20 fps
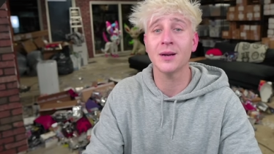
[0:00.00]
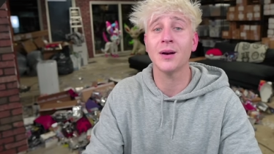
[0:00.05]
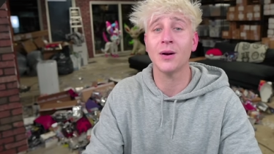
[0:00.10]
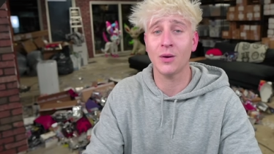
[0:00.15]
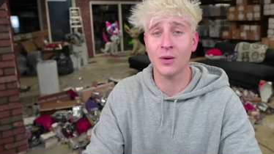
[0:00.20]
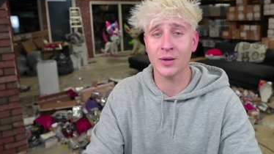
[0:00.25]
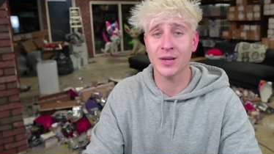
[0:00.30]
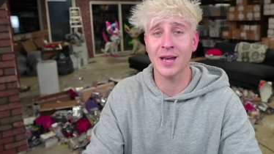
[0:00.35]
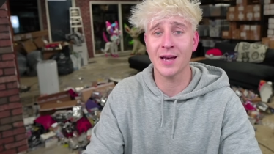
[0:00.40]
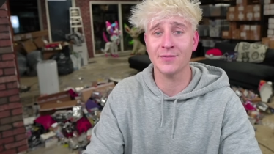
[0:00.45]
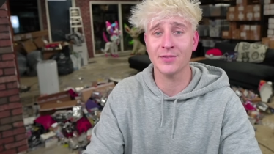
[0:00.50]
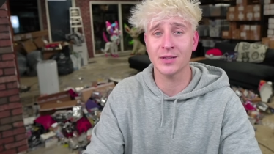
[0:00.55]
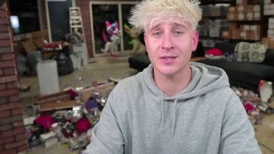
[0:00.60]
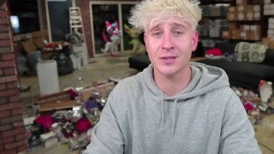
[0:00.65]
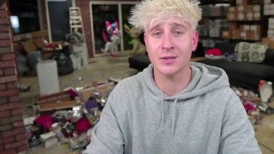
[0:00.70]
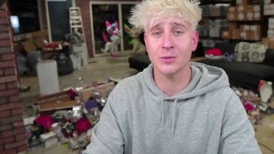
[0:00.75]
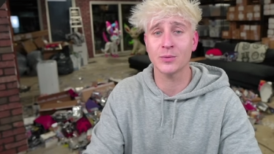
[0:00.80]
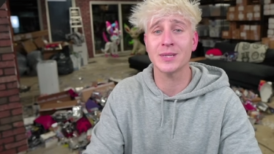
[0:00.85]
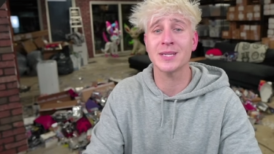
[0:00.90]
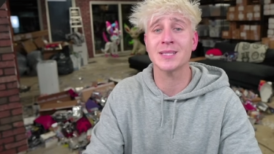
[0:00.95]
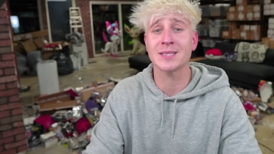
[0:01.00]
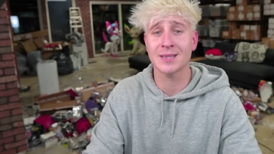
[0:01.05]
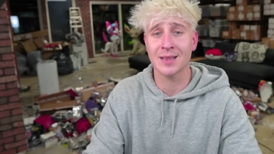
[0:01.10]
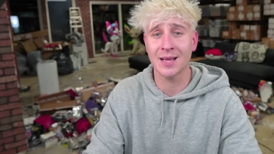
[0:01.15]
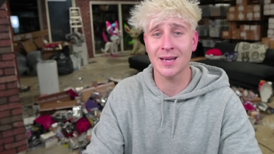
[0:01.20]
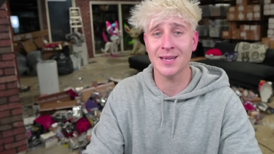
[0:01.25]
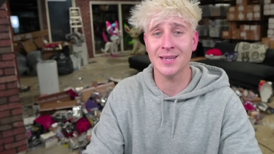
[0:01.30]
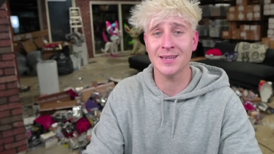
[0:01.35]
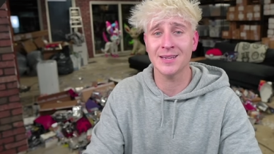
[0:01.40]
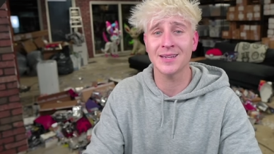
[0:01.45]
All you have to do is
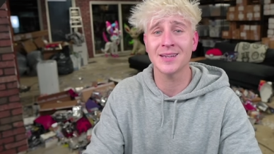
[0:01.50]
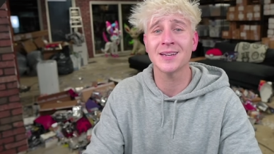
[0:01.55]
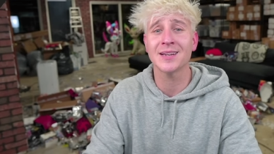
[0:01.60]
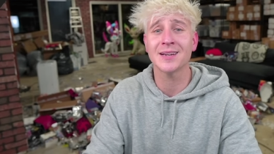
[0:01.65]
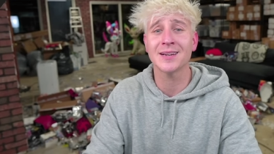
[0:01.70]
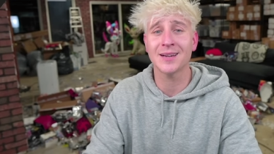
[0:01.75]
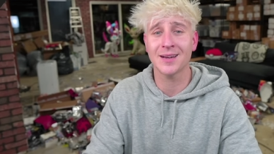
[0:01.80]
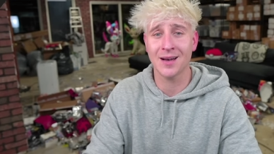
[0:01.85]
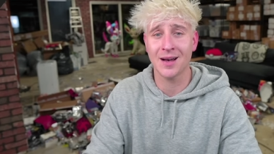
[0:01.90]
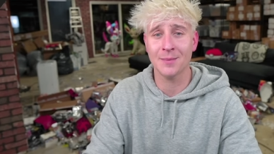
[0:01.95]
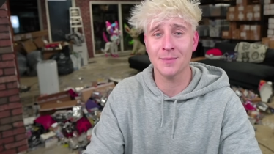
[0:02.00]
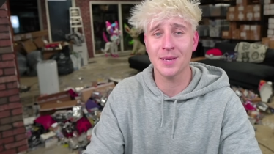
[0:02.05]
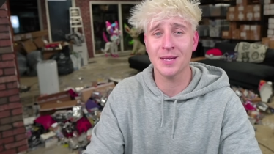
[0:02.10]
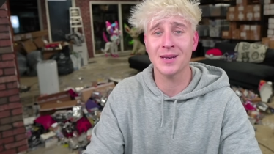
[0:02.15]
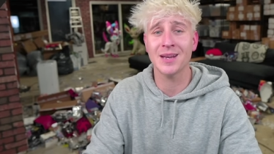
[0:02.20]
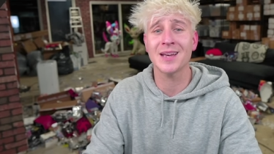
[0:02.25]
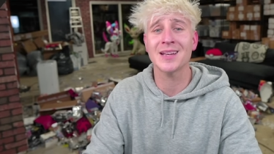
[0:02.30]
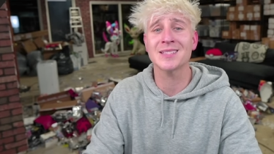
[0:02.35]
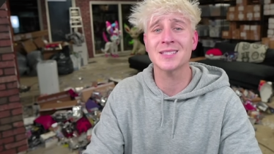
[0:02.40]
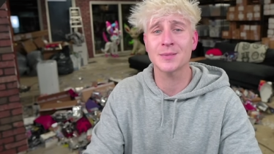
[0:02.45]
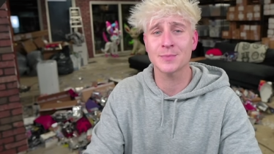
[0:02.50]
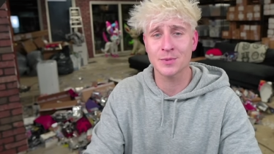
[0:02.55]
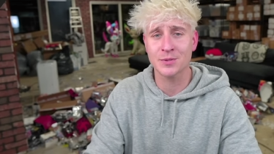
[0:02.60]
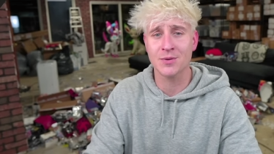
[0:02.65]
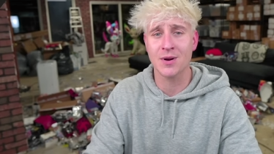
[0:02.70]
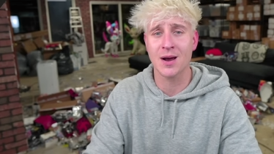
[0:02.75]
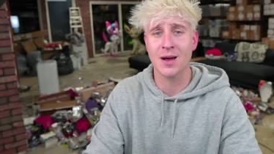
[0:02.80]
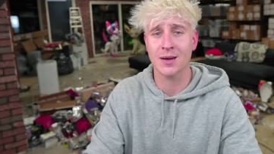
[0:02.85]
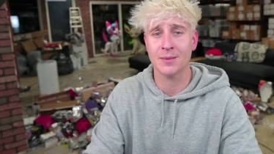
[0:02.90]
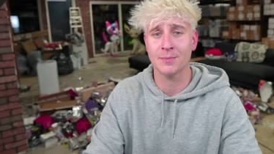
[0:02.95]
like, comment, and
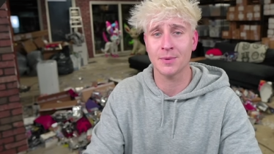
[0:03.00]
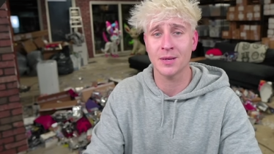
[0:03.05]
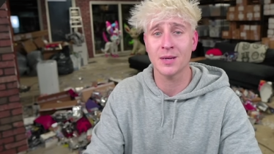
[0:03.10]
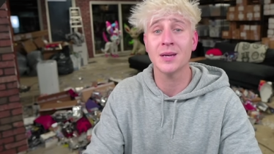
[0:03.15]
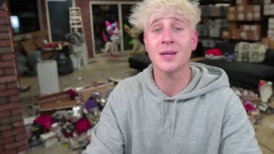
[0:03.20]
subscribe.